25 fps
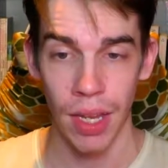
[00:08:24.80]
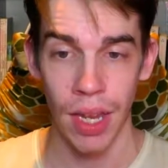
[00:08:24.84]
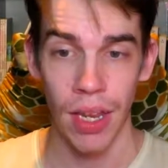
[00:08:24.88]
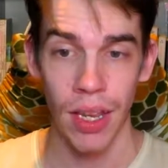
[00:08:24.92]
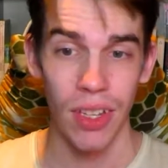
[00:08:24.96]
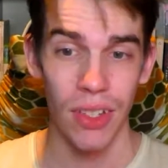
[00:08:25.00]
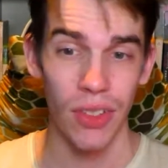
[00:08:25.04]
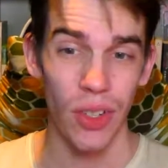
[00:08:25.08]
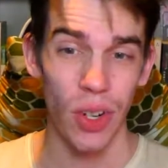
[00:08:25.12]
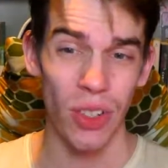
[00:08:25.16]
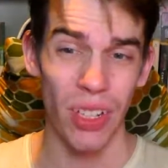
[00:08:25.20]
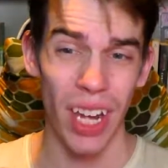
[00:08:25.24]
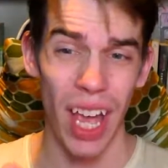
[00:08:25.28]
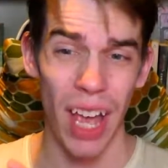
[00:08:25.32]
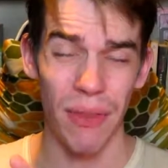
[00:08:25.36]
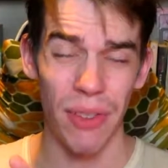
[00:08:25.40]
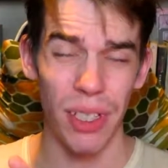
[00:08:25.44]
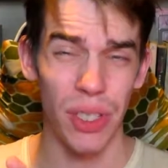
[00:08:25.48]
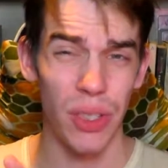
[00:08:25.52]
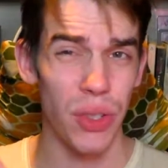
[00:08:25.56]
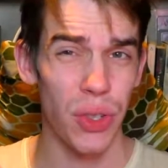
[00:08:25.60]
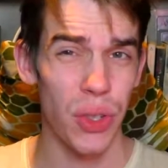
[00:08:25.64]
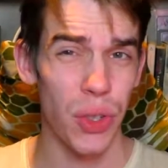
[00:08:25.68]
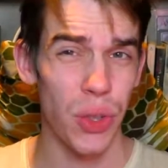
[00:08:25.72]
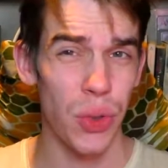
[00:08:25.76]
Don't have it
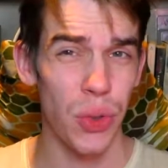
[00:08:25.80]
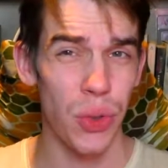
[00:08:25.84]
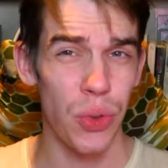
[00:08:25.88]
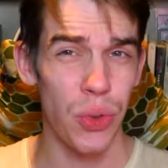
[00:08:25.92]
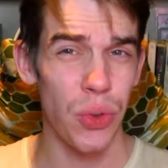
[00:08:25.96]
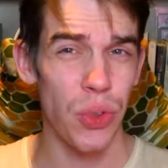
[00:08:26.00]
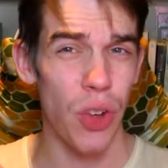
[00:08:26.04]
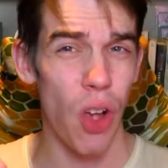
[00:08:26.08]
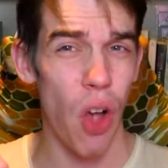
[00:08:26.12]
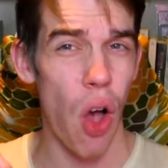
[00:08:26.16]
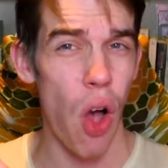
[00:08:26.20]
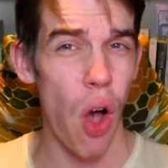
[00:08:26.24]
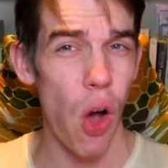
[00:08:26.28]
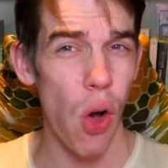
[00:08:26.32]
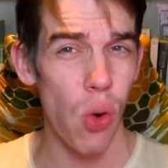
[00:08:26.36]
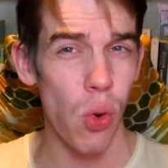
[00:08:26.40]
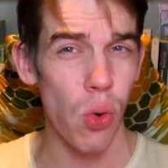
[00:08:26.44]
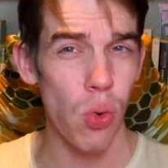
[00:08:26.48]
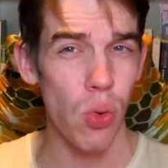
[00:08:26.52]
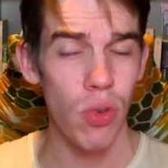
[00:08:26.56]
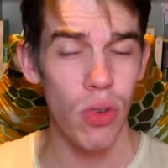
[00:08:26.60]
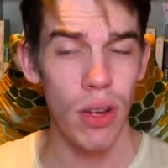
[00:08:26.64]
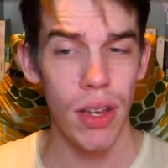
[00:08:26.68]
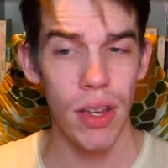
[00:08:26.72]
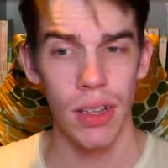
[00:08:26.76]
too
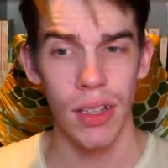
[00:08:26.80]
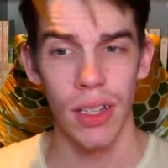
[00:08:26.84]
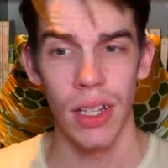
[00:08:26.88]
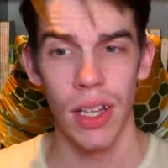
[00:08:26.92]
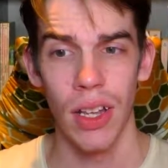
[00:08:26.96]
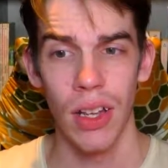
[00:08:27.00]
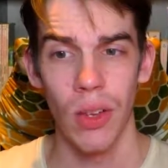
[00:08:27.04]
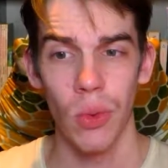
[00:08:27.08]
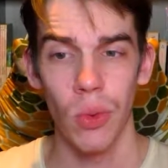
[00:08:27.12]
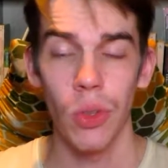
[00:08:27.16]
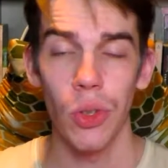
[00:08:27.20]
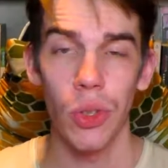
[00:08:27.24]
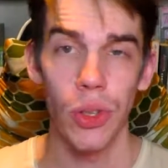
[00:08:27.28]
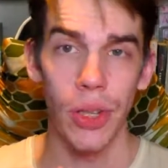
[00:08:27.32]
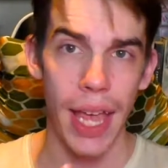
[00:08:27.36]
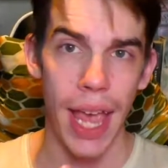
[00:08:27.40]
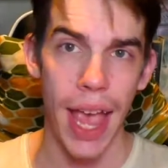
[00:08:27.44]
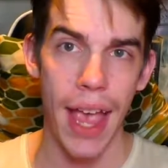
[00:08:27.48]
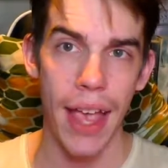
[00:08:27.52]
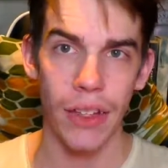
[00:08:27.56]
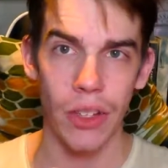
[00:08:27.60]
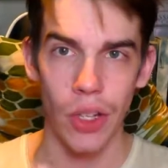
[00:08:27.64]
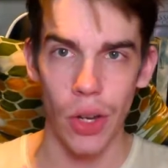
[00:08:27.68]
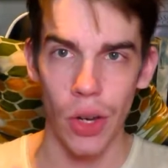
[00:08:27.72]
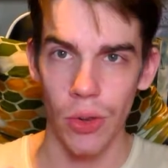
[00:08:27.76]
cold, or you
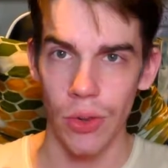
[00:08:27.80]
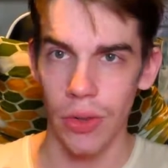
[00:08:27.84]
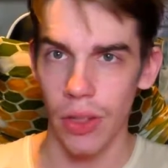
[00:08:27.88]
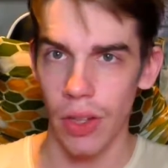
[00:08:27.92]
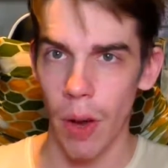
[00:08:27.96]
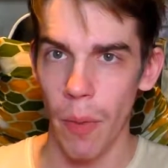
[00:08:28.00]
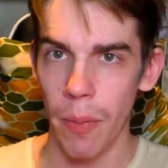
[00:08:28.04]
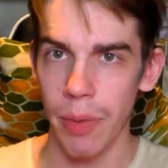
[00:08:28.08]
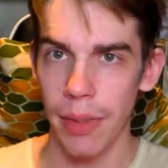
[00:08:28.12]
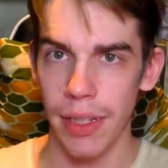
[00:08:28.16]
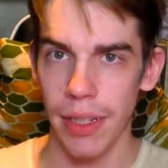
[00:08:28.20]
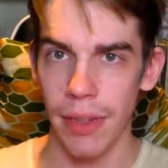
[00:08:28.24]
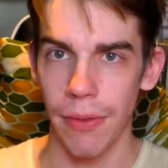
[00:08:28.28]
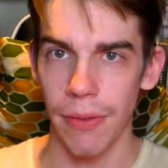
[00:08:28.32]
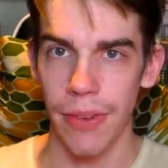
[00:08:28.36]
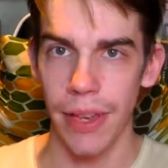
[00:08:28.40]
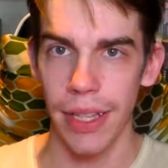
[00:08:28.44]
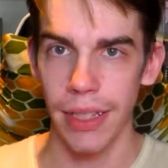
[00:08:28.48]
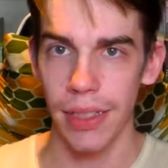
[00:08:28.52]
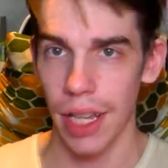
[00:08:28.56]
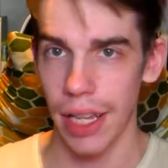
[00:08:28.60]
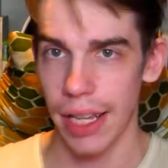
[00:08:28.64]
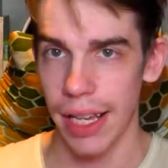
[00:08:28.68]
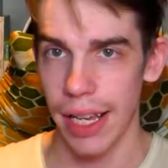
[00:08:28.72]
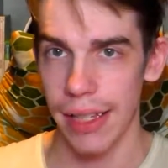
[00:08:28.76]
can go the opposite
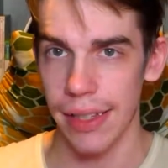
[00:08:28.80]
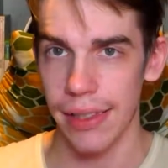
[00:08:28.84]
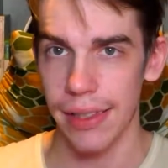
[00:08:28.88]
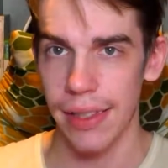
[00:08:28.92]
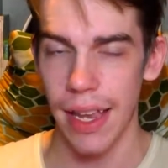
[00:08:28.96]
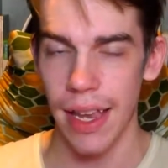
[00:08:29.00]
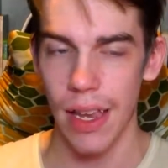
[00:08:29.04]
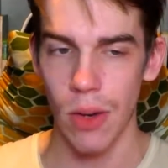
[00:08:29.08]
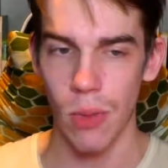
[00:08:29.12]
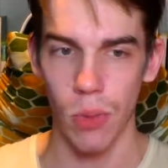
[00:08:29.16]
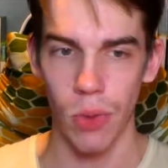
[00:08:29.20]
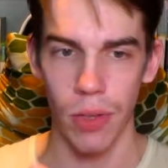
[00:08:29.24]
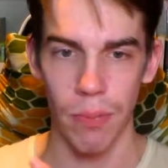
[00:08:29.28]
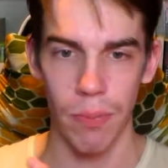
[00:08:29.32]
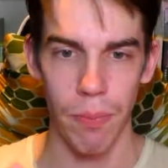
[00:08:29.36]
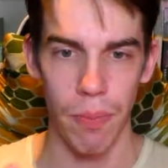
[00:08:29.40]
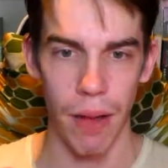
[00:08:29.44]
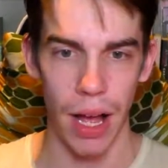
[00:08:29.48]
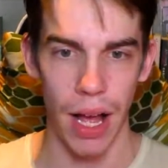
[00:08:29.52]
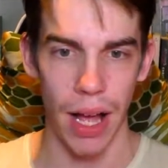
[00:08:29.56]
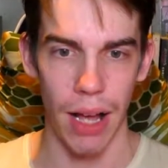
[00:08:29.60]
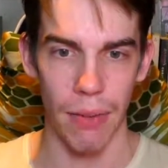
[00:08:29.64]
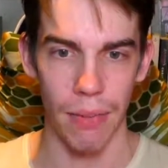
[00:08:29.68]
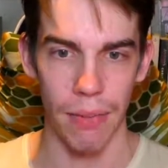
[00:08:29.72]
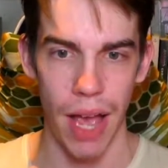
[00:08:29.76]
effect, like I said, with
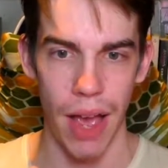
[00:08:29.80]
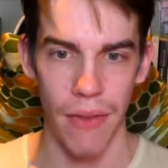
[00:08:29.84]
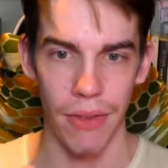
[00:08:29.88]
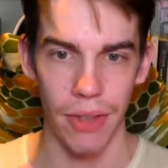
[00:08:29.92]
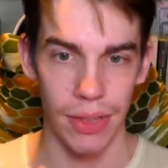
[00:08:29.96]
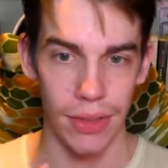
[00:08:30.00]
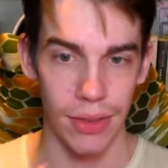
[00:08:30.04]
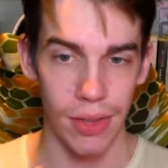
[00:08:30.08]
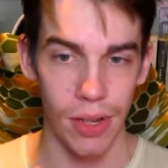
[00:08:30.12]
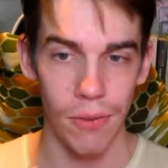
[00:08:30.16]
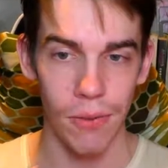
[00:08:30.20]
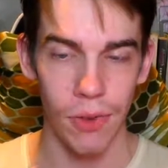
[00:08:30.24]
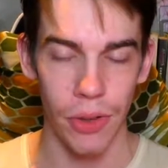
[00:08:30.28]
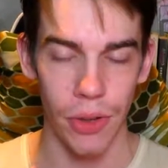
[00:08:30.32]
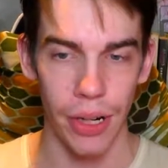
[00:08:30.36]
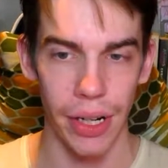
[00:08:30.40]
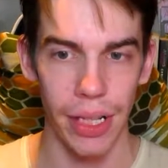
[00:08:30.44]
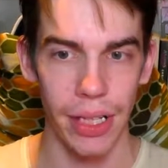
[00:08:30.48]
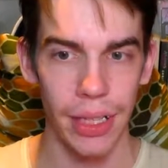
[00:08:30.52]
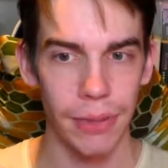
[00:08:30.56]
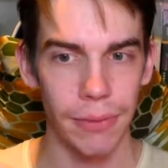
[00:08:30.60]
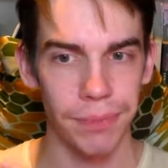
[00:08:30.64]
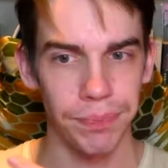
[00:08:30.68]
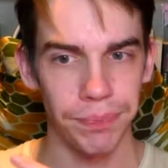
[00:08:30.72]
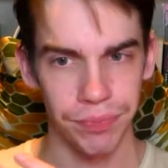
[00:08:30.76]
having soft
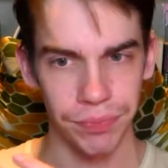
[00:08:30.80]
drink.